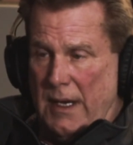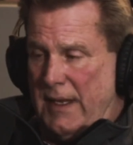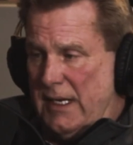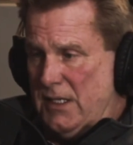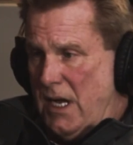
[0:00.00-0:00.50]
I
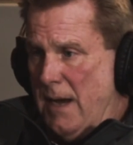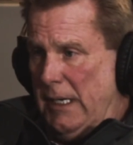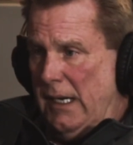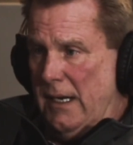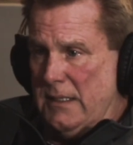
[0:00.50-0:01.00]
think it's
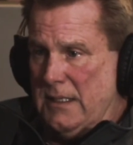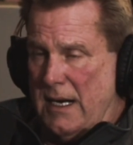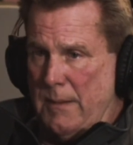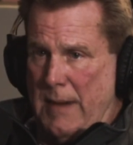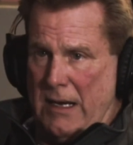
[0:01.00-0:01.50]
coming. It's
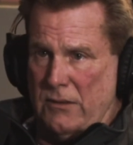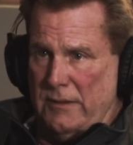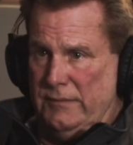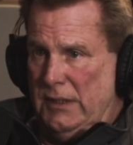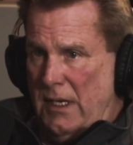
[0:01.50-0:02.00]
not a
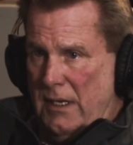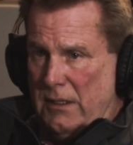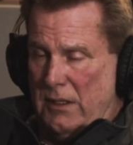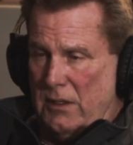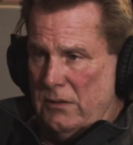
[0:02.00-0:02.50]
matter of
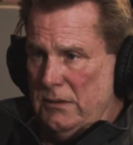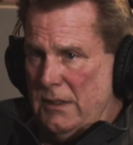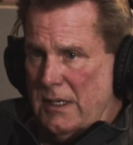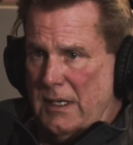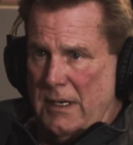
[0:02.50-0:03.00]

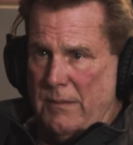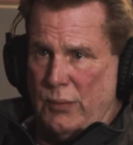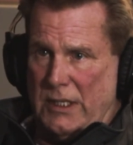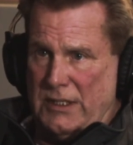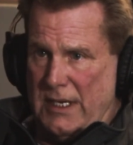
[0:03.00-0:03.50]

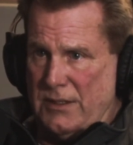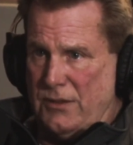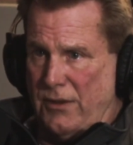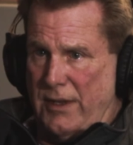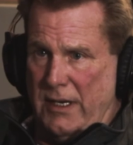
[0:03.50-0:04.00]

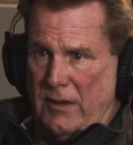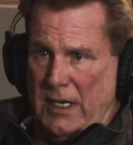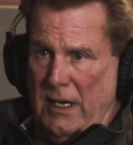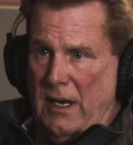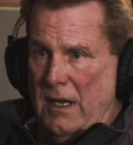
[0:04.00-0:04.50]
presidential
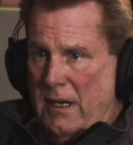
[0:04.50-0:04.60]
theory,